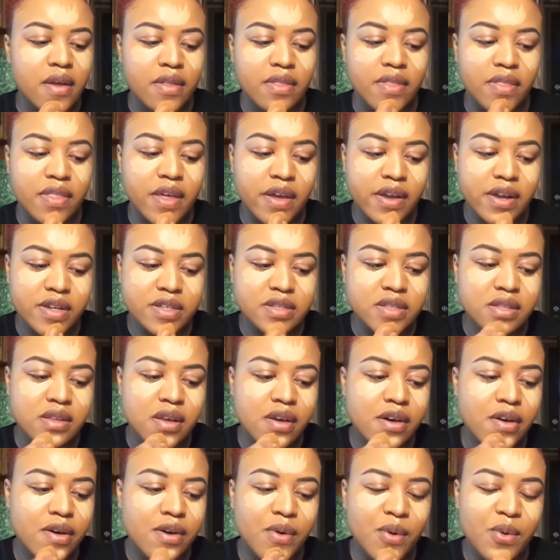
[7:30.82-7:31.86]
There's
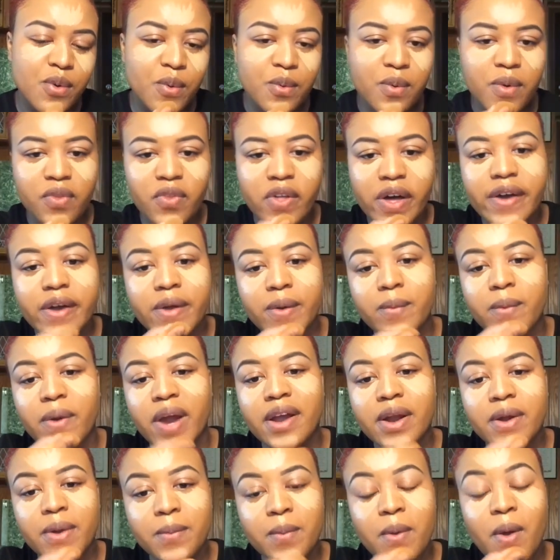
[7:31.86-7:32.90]
no like
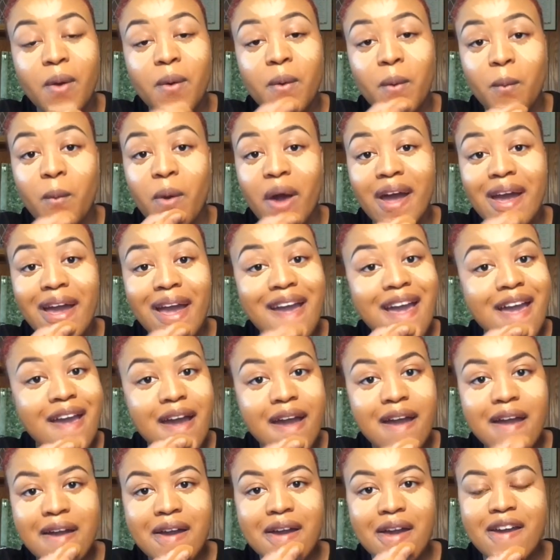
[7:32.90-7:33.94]
right or wrong way.
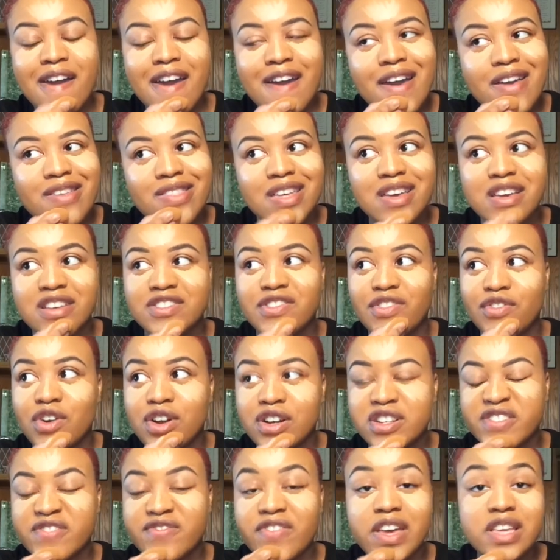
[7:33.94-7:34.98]
Like, as far
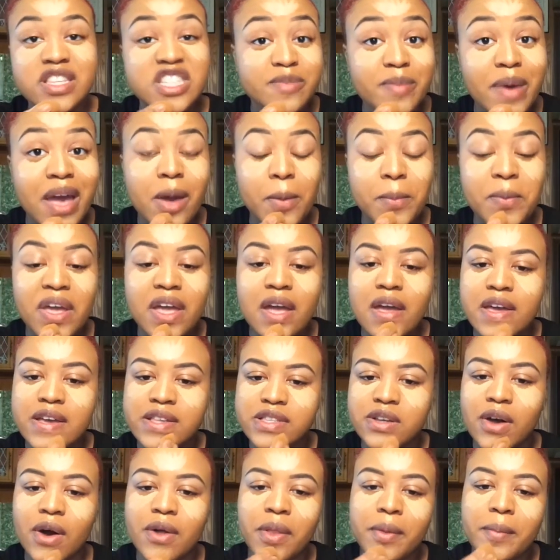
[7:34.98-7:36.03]
as face mapping, it's
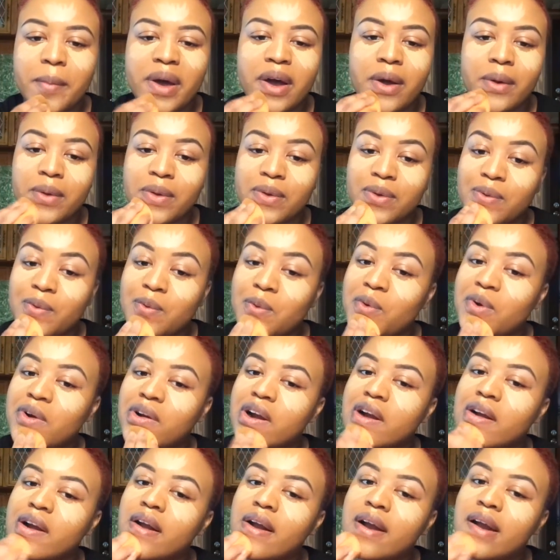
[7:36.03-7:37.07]
all about
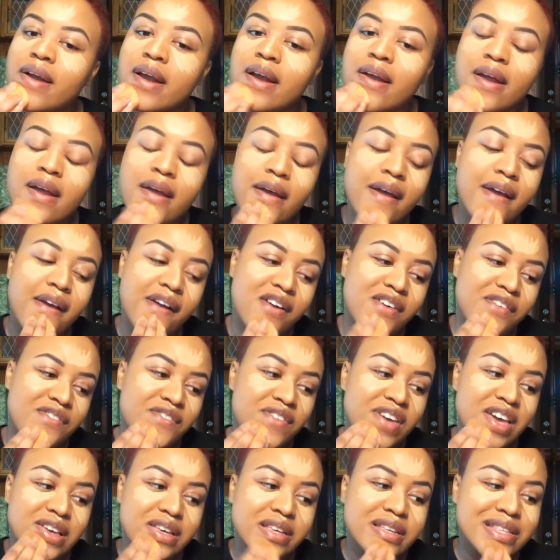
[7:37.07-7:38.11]
your
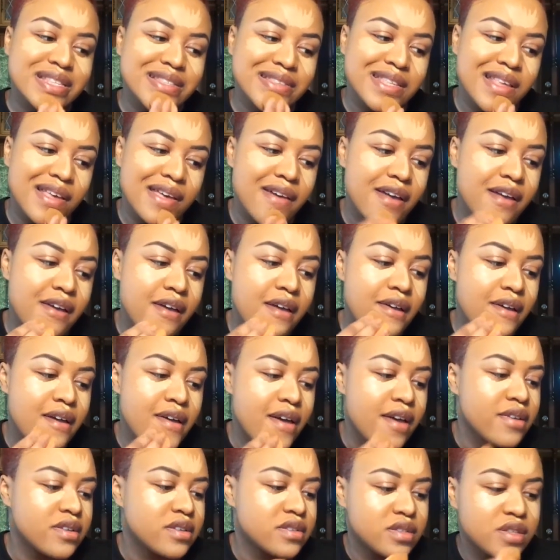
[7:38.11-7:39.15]
face.
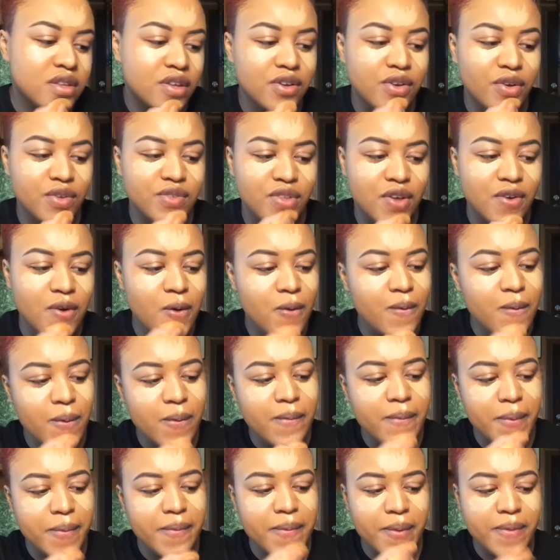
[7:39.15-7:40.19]
So don't,
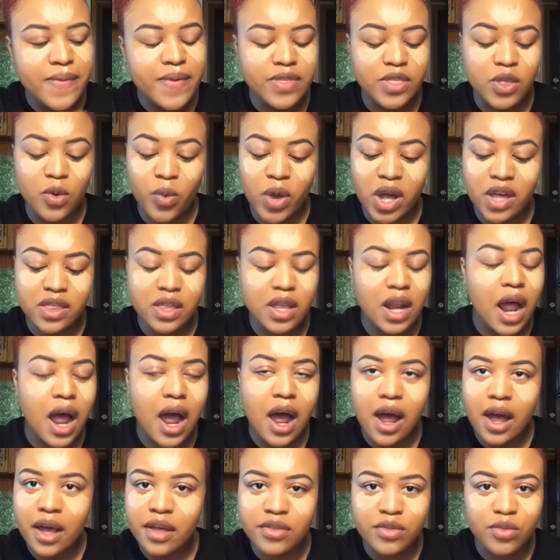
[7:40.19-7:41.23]
the way that
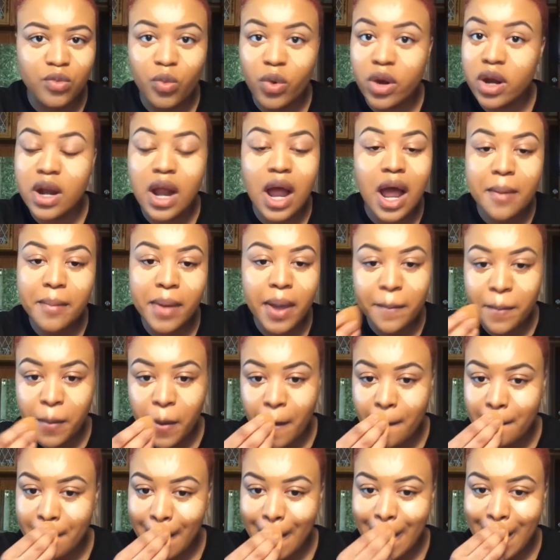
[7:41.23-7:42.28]
where I may
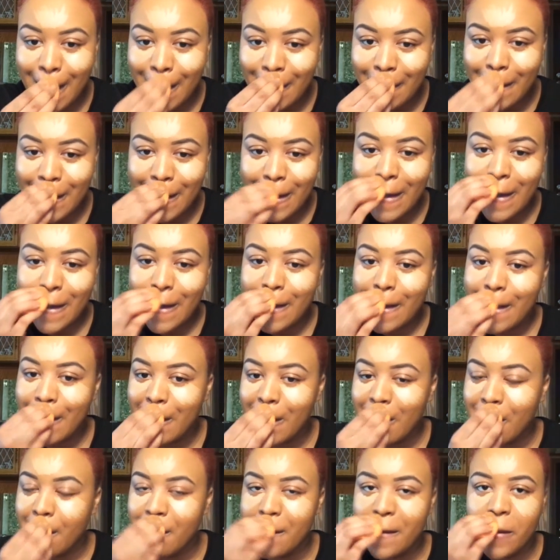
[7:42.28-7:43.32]
put my highlight,
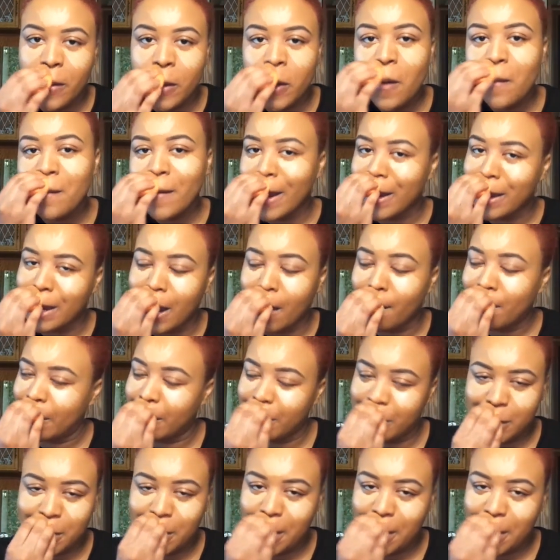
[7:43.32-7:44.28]
you might not put your